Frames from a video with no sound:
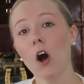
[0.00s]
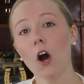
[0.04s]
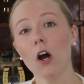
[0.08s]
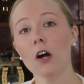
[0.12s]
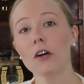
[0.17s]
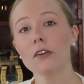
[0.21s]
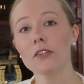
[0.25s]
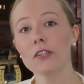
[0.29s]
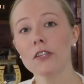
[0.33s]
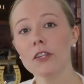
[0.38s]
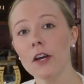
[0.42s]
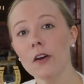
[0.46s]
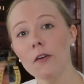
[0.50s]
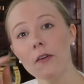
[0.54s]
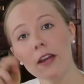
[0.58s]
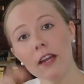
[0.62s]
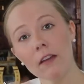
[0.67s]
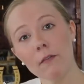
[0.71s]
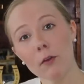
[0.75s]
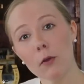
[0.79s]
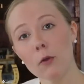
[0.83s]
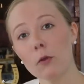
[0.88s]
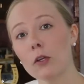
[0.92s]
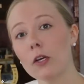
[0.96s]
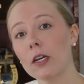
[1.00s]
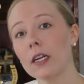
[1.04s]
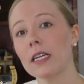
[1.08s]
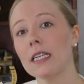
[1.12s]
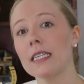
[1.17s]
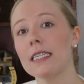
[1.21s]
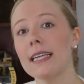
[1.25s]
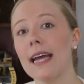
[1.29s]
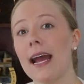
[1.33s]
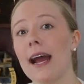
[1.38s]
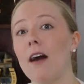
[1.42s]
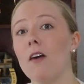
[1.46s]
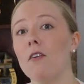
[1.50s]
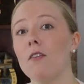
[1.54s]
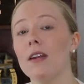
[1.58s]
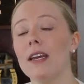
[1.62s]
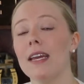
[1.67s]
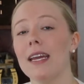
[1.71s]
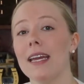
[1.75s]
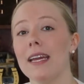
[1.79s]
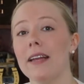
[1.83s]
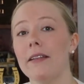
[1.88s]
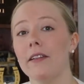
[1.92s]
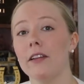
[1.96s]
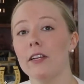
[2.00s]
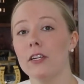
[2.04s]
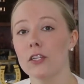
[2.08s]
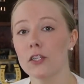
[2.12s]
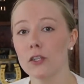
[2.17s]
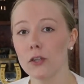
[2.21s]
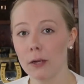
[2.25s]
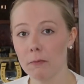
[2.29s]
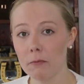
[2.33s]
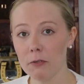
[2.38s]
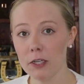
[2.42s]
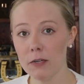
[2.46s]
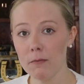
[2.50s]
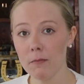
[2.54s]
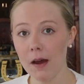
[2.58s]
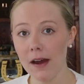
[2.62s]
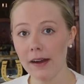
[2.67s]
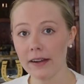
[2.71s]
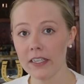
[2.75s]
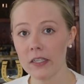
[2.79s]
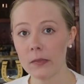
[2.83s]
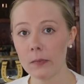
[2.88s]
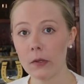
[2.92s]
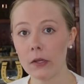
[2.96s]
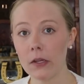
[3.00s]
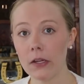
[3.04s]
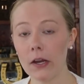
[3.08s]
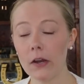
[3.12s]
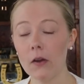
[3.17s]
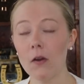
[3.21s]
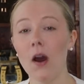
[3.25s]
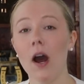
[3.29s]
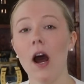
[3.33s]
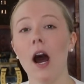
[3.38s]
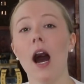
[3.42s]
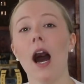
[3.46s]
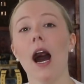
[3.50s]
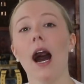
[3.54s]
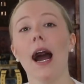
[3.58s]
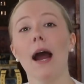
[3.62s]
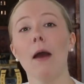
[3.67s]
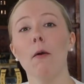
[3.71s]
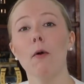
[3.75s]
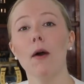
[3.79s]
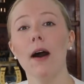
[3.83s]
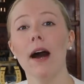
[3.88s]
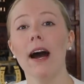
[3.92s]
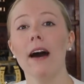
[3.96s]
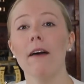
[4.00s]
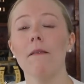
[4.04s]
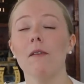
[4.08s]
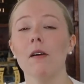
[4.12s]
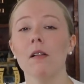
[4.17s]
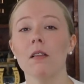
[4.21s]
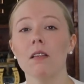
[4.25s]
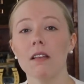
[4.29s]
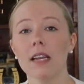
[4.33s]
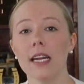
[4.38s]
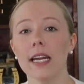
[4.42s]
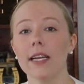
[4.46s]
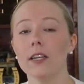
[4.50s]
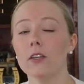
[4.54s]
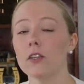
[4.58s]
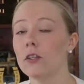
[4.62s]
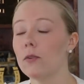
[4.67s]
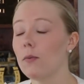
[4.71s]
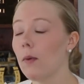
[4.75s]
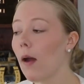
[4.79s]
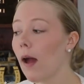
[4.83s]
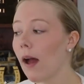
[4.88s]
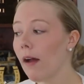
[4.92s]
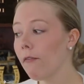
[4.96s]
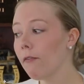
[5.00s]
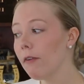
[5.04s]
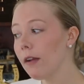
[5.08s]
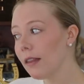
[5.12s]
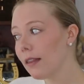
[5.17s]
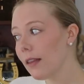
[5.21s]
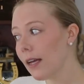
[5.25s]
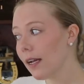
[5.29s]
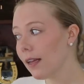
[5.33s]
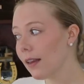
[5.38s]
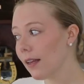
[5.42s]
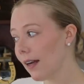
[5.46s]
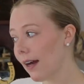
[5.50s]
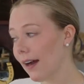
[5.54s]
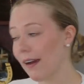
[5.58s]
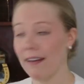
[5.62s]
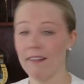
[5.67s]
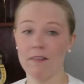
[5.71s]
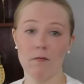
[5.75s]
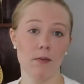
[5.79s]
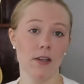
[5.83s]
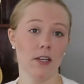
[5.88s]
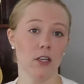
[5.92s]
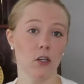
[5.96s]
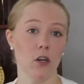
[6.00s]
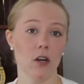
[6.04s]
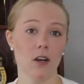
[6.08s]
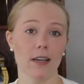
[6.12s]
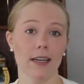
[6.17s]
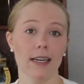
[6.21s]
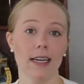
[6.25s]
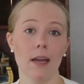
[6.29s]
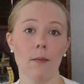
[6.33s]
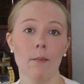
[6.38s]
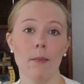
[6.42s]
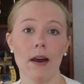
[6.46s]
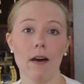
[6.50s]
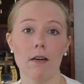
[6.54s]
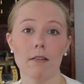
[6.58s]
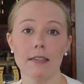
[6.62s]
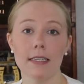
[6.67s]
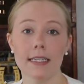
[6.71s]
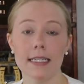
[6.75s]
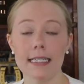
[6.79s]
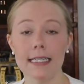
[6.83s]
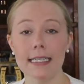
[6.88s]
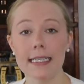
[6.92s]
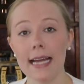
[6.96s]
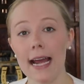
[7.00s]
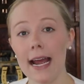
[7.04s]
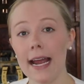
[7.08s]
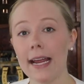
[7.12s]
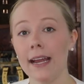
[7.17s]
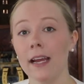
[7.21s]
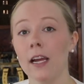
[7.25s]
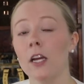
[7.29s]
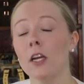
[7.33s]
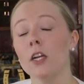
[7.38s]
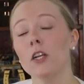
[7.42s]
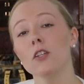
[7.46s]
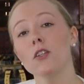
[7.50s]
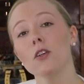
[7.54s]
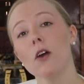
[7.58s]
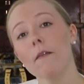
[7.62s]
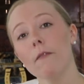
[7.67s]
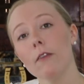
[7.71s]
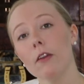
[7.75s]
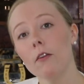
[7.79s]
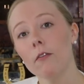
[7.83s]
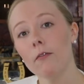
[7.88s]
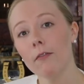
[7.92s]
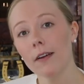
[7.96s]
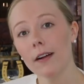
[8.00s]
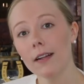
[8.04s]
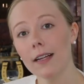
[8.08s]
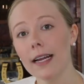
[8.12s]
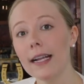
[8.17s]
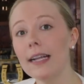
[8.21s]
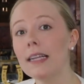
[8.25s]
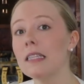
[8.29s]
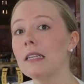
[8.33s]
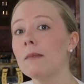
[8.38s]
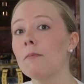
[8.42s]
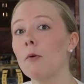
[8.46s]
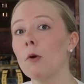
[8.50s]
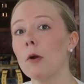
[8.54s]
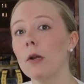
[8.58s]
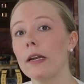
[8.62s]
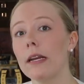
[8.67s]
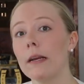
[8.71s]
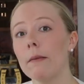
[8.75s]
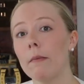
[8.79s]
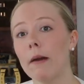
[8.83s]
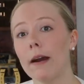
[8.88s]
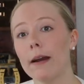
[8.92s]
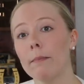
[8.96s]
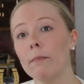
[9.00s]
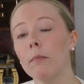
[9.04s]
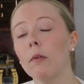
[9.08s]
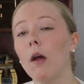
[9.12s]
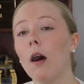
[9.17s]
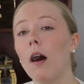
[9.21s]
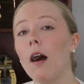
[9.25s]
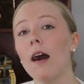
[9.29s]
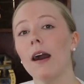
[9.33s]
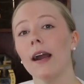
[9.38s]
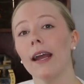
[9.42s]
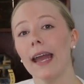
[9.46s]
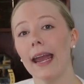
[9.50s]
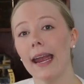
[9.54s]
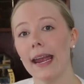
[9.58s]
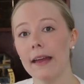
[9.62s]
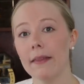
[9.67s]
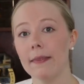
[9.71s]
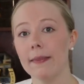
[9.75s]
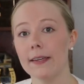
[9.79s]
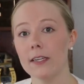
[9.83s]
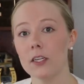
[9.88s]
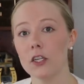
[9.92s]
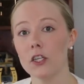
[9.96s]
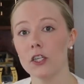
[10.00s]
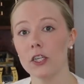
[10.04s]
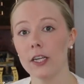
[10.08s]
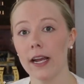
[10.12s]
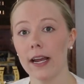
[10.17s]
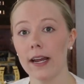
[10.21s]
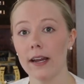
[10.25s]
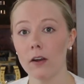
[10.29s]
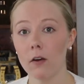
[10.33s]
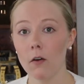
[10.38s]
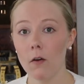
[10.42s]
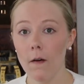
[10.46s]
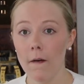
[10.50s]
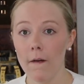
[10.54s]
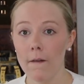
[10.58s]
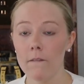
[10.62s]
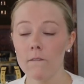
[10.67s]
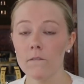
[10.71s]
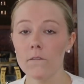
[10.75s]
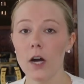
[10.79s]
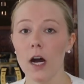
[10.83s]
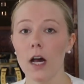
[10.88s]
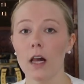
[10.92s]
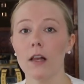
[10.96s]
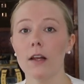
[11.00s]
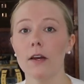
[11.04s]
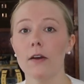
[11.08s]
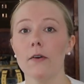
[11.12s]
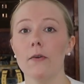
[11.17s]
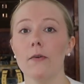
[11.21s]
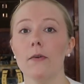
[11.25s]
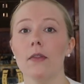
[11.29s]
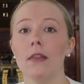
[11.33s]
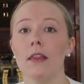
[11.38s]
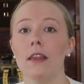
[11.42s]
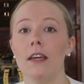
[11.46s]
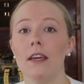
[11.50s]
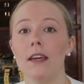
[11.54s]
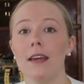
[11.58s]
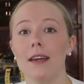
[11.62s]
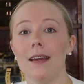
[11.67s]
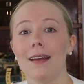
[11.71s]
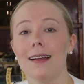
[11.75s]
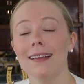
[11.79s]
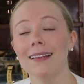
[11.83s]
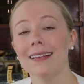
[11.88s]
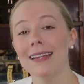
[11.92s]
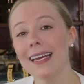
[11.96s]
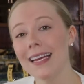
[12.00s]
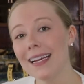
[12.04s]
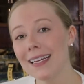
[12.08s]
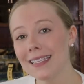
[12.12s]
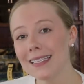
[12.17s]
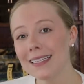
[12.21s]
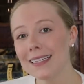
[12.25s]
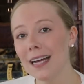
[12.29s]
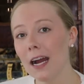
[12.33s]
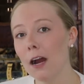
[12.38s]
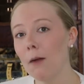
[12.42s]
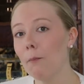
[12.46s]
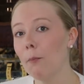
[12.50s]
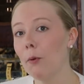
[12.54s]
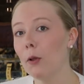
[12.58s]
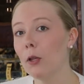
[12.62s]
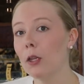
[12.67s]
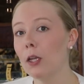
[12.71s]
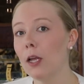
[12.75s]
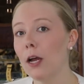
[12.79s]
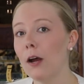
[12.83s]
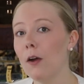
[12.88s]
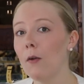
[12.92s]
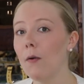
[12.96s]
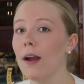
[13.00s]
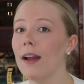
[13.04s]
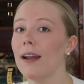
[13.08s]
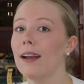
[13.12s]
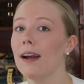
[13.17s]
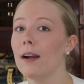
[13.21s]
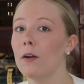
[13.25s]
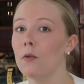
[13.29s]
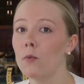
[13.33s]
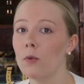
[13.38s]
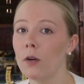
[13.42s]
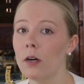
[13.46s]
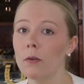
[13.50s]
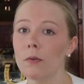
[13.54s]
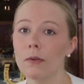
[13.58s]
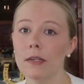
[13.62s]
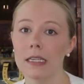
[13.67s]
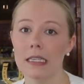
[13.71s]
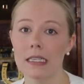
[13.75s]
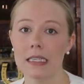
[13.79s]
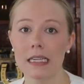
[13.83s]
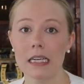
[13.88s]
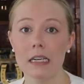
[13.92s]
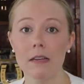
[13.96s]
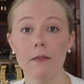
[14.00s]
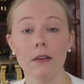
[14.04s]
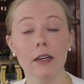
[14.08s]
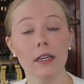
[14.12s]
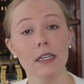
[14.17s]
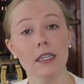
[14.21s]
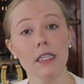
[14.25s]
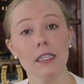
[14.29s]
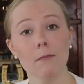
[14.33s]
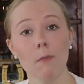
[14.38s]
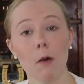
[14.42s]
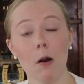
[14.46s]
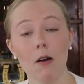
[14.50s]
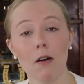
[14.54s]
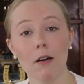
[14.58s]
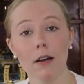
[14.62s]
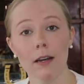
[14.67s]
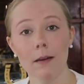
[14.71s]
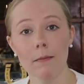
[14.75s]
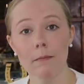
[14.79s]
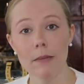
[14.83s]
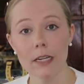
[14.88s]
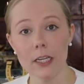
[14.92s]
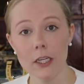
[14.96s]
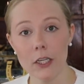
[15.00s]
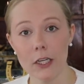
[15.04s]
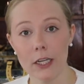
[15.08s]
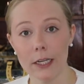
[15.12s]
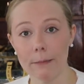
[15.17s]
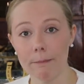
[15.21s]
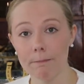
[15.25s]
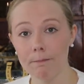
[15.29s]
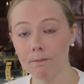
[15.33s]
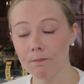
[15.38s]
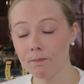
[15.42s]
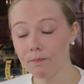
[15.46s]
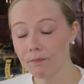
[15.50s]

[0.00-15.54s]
Also, if you look down in the description box below, I will have a link to everything that I have been talking about today. So if you feel like supporting my blog and this channel, follow the links down below and I will receive a small commission.